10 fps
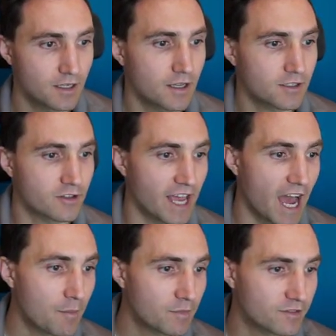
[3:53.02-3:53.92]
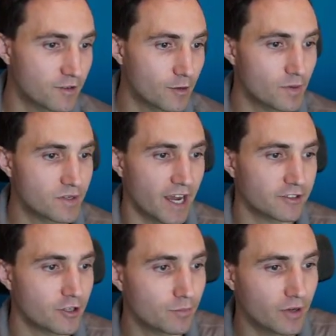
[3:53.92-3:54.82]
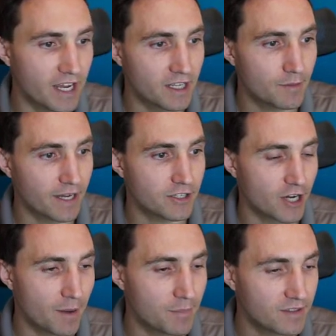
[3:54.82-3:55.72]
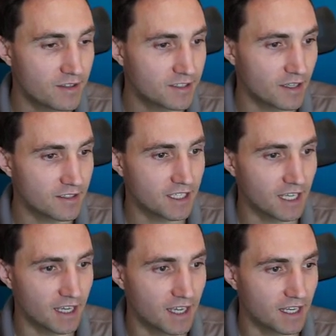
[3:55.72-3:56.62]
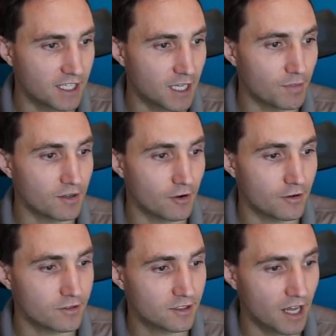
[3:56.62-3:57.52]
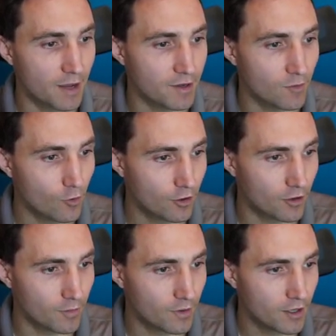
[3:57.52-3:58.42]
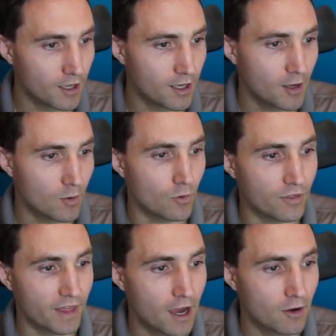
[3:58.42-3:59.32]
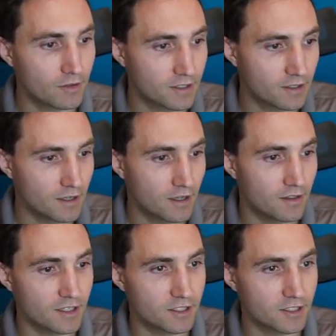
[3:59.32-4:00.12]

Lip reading: So the atmosphere protects our planet by trapping the sun's heat and keeping Earth's climate warm. Without this